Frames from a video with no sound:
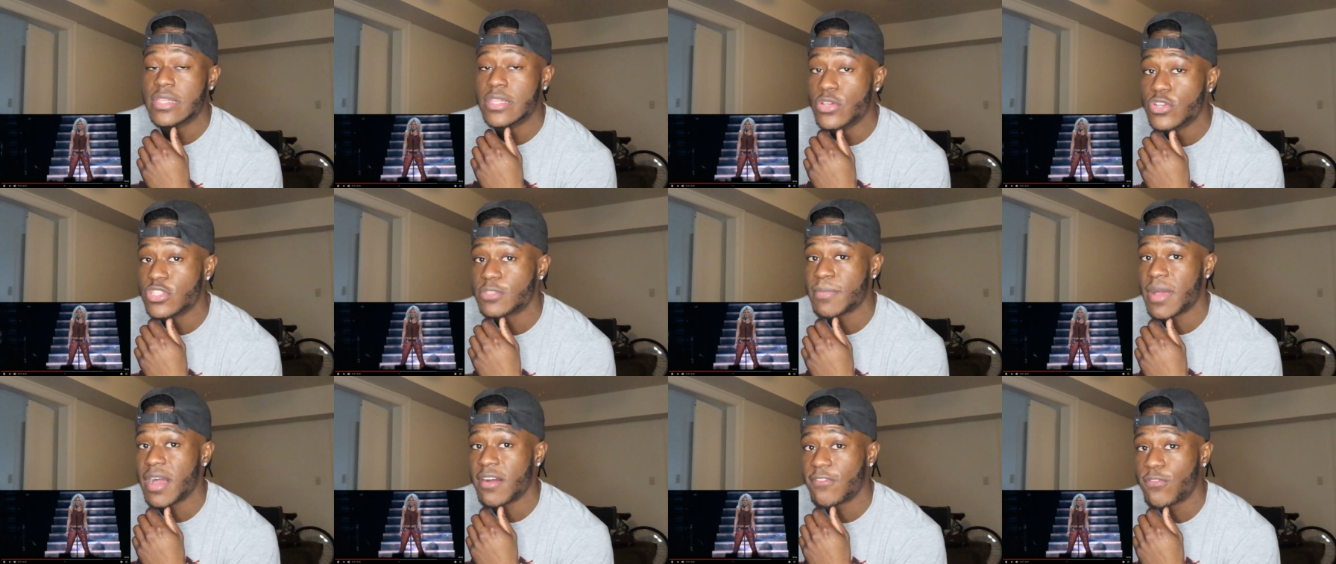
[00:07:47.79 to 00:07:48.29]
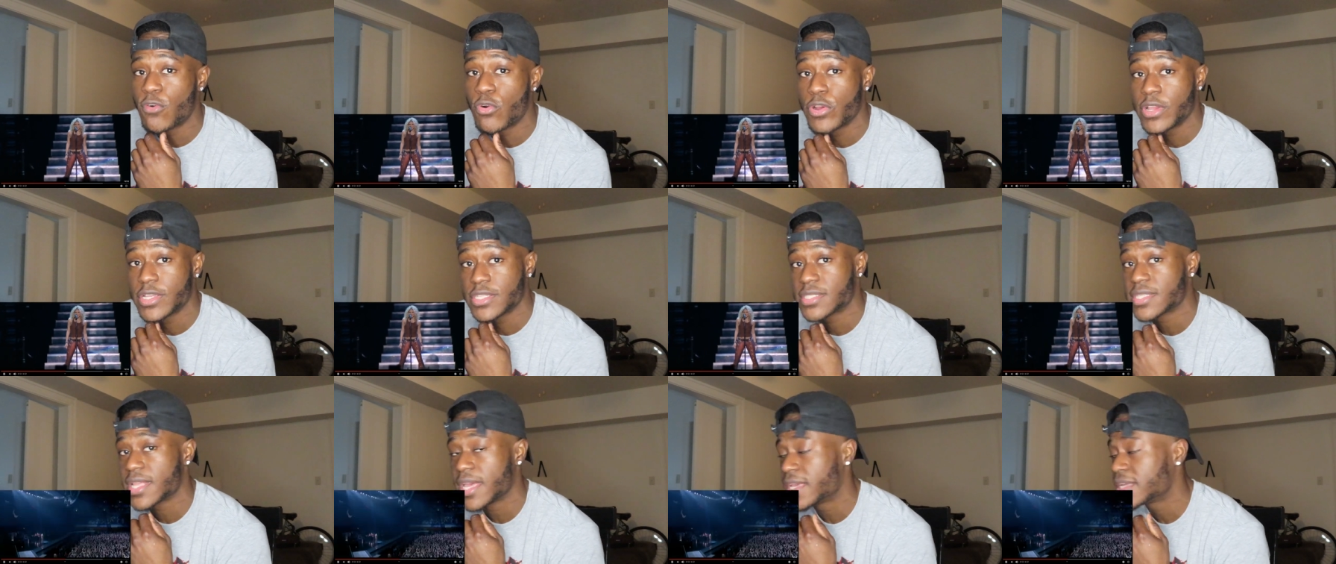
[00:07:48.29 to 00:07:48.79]
lose my
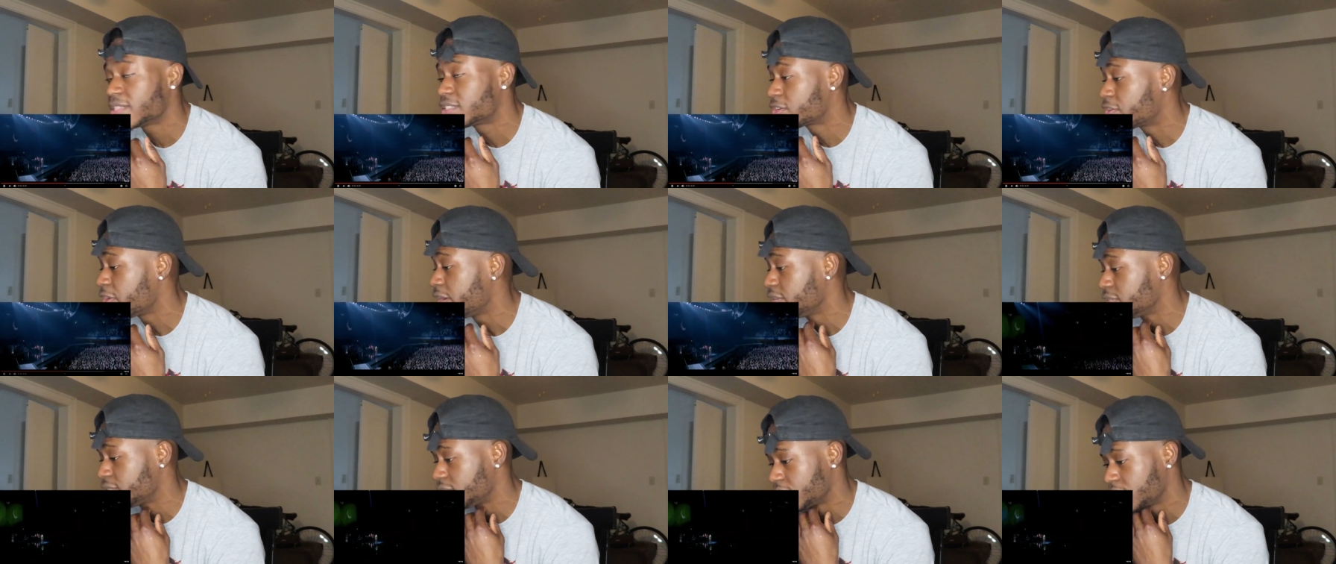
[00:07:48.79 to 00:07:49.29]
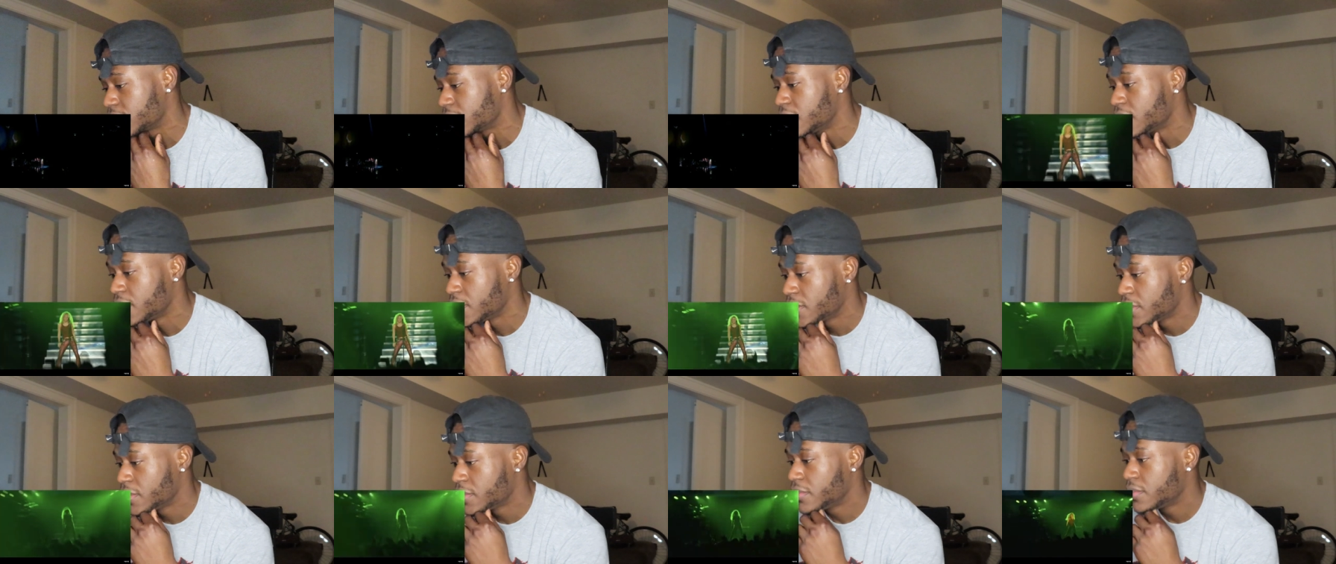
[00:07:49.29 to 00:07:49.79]
voice. Like, it's crazy.
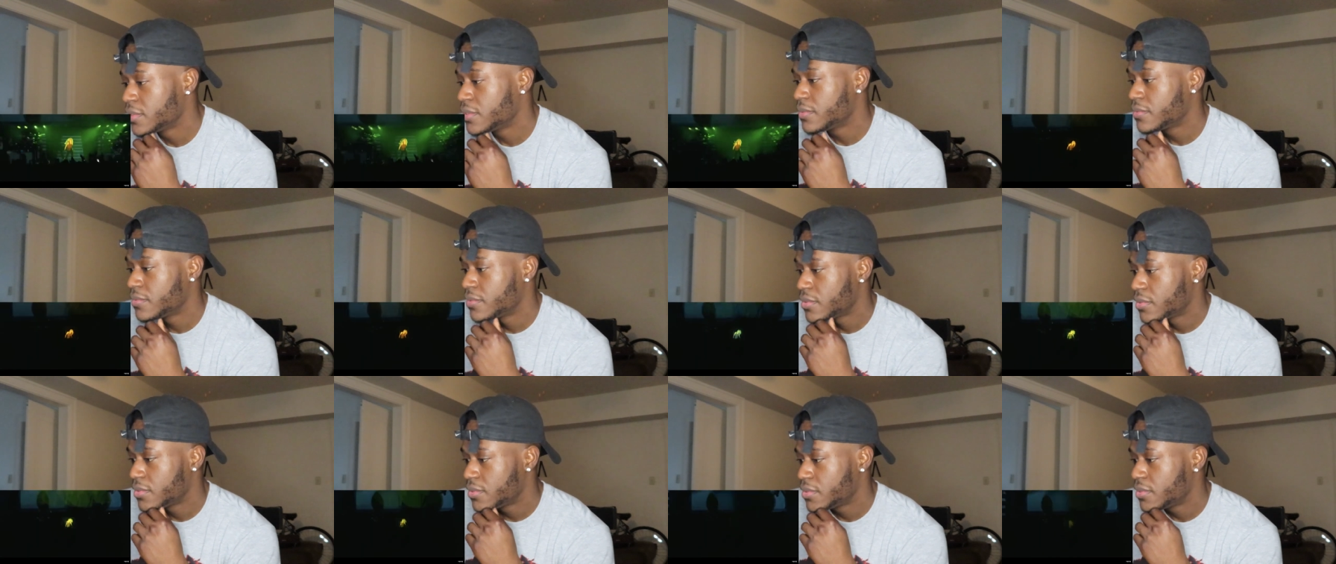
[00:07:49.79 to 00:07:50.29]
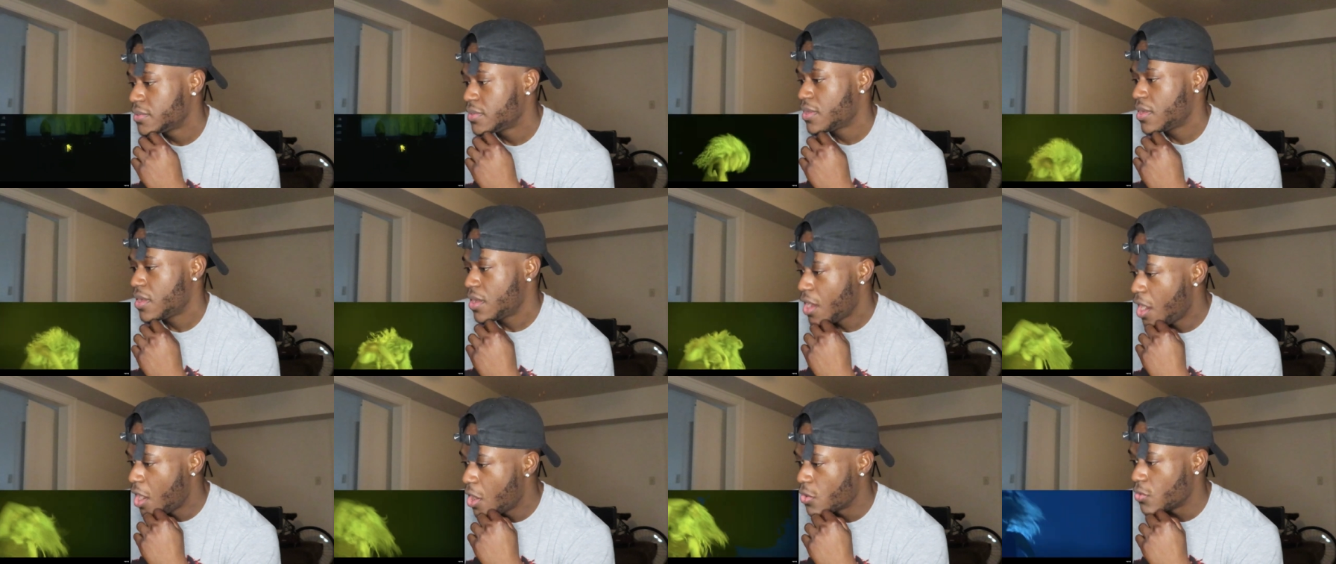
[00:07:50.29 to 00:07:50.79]

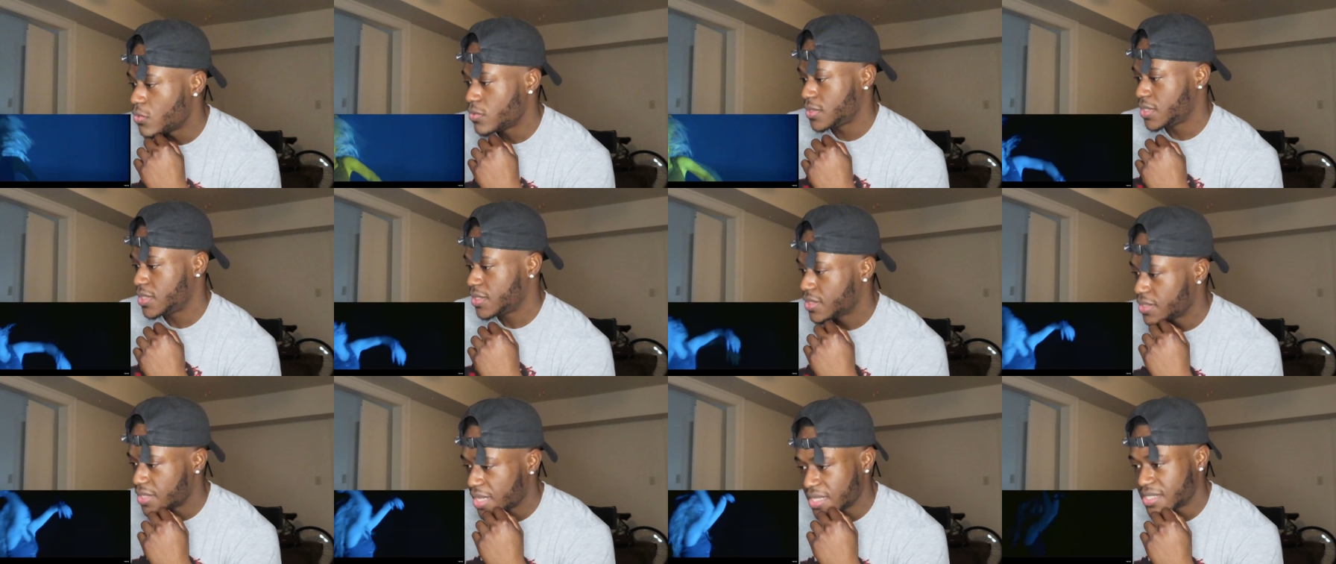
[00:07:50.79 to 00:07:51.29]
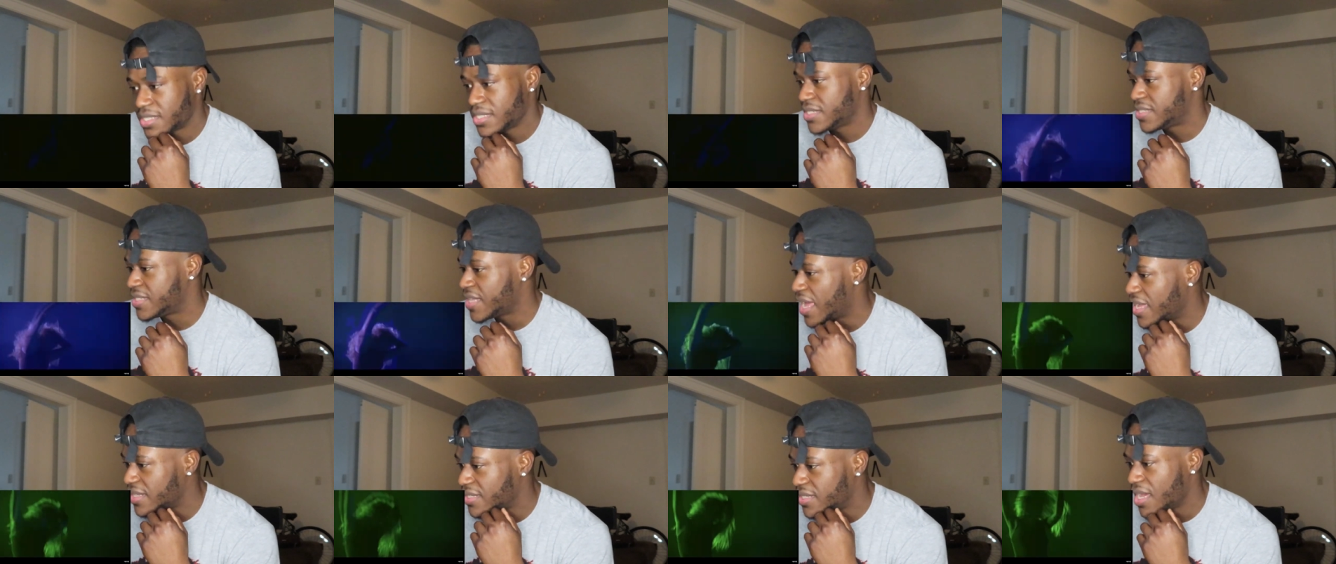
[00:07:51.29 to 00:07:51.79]
Oh, that's
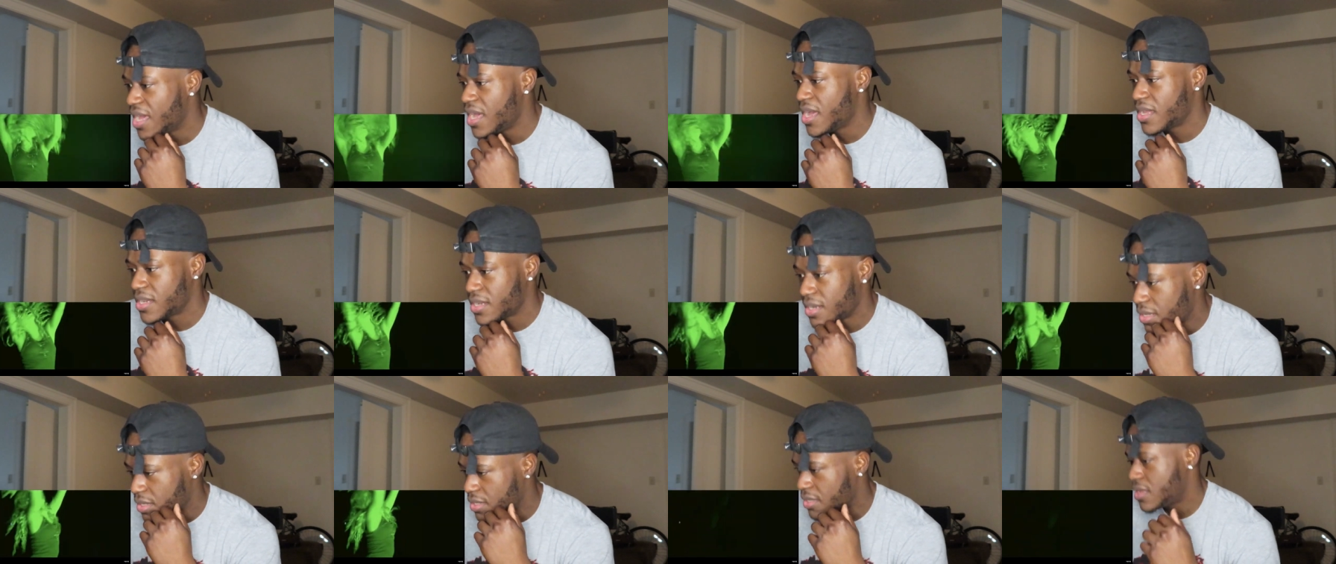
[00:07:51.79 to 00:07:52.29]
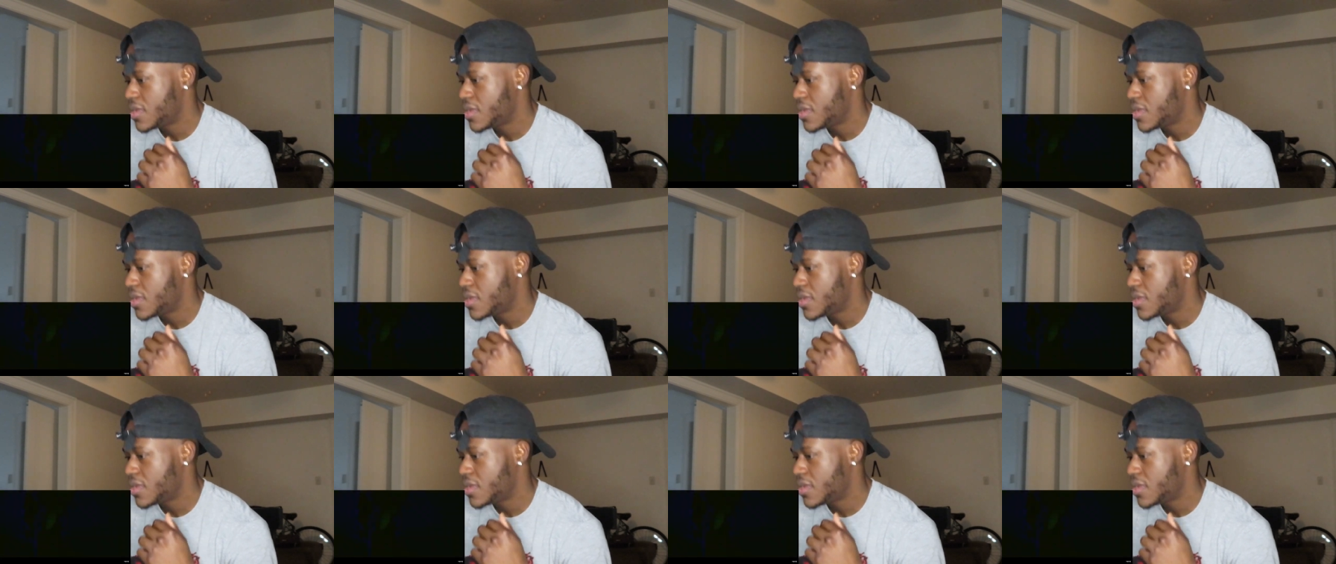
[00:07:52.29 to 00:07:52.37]
it's not done.